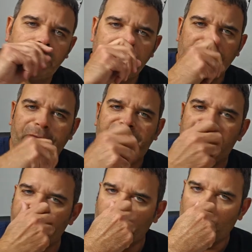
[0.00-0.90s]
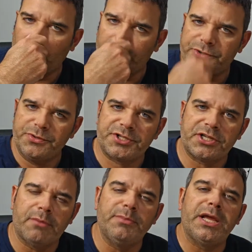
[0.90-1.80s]
Your favorite World War II
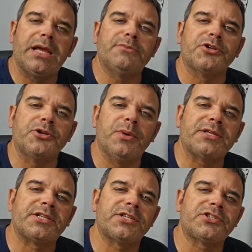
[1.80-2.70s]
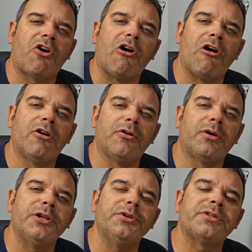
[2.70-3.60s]
sub names are USS Harder
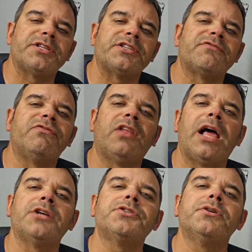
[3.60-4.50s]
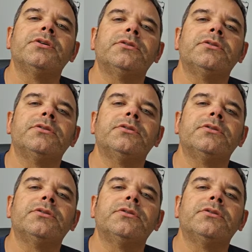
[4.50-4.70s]
and USS Flasher.